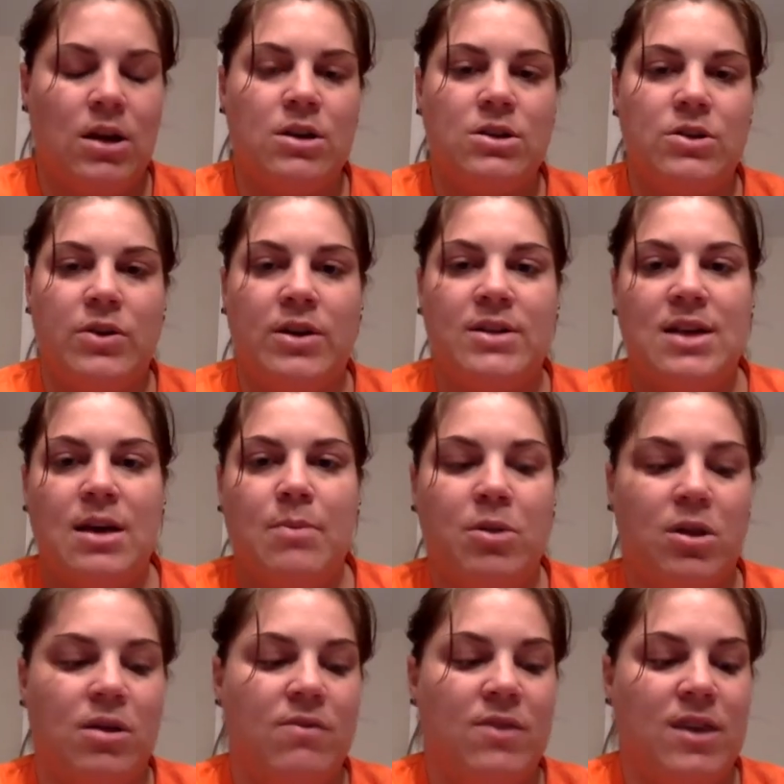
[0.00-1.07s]
So an
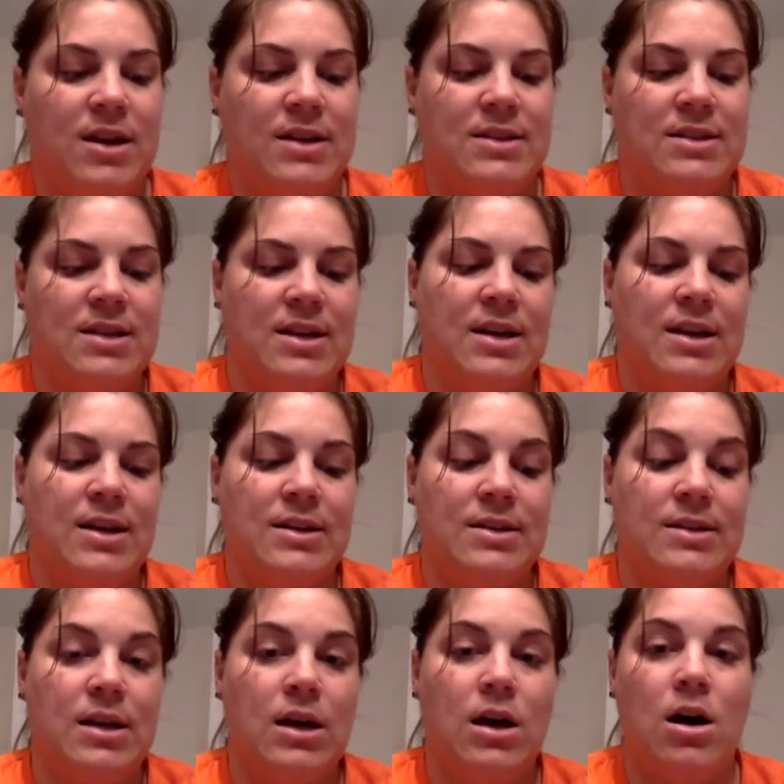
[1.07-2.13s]
example of this
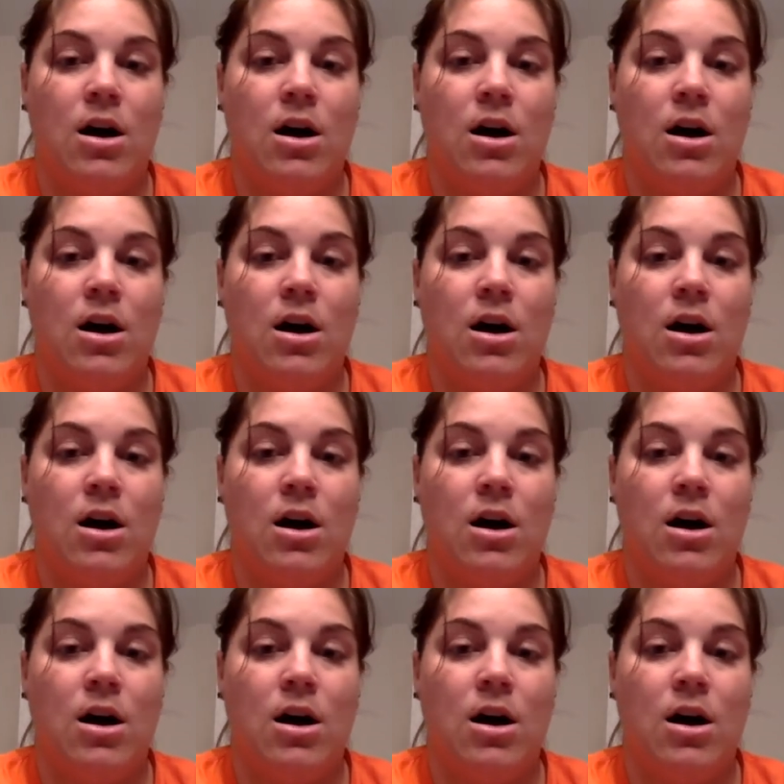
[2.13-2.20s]
is,